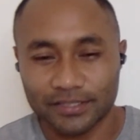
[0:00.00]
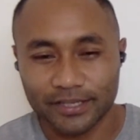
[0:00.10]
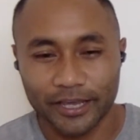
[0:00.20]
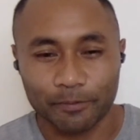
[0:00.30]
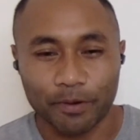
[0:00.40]

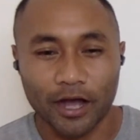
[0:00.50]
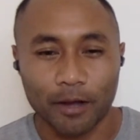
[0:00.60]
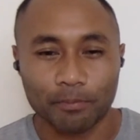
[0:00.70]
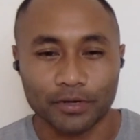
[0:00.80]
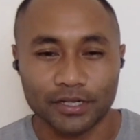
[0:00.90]

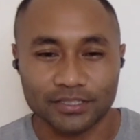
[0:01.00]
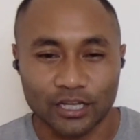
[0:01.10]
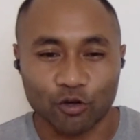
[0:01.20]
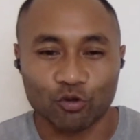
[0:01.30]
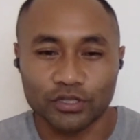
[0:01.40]
K-pop, but it's
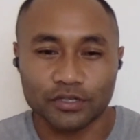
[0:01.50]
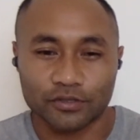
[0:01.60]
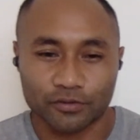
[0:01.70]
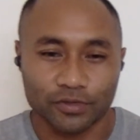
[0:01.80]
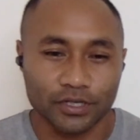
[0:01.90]
not only
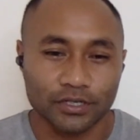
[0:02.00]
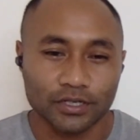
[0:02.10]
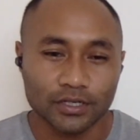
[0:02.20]
Korean.